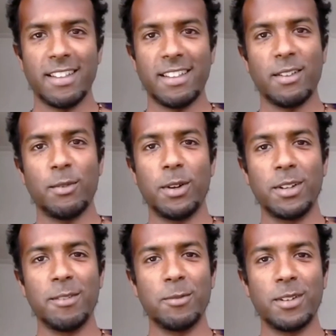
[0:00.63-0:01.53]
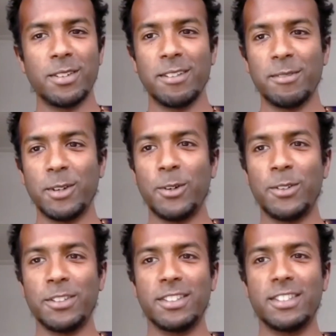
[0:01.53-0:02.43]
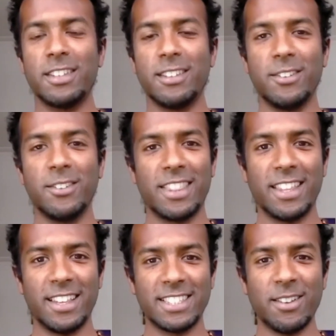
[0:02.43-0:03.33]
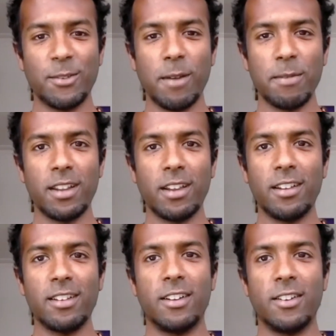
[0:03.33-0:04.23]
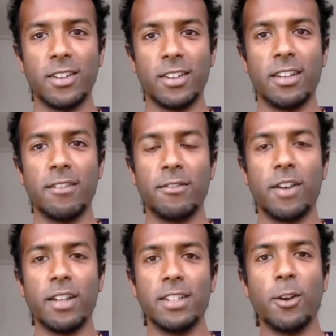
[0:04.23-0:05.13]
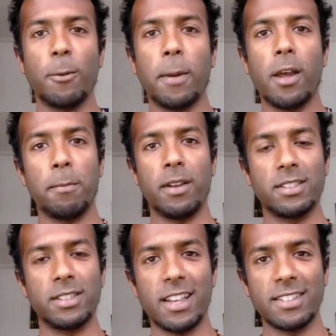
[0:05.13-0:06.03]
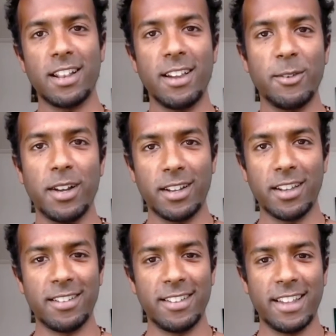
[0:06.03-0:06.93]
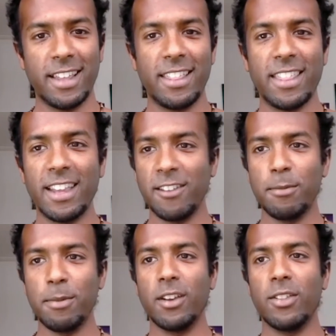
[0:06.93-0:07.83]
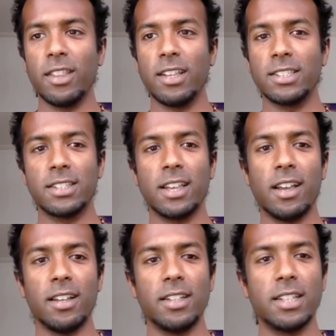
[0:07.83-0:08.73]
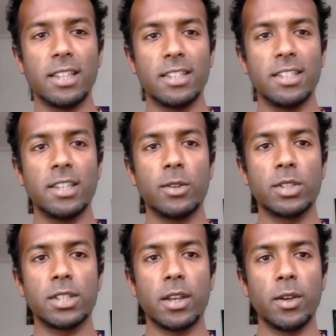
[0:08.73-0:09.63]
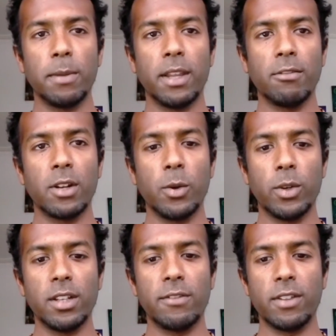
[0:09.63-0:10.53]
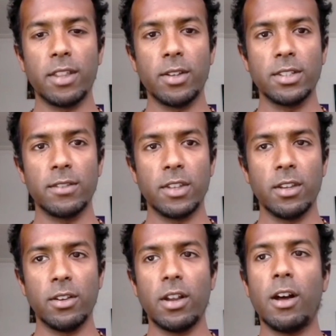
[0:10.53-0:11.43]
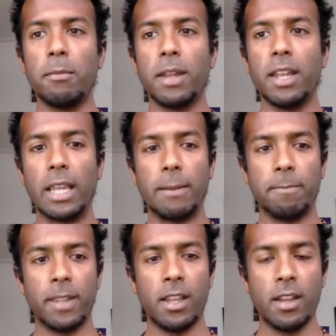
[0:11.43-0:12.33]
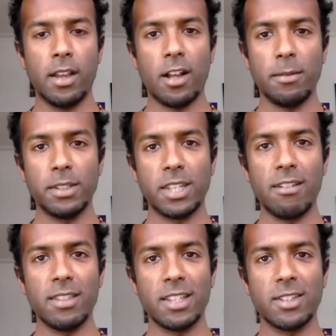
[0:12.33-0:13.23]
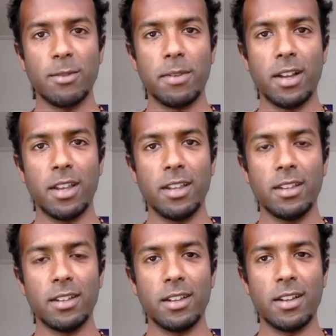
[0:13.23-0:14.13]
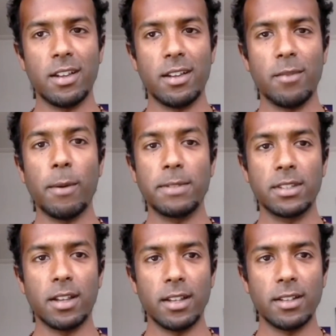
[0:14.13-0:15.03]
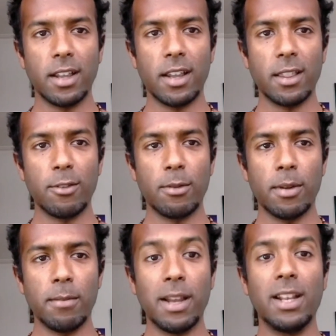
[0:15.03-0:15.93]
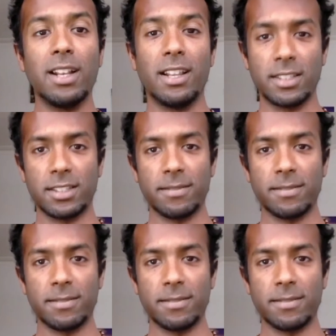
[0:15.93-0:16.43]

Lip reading: Welcome all to this webinar on finding your purpose as a light worker. Thank you for being on this, and this is also being recorded for those of you who can't make it. I'll be sharing this on my website and through my mailing list.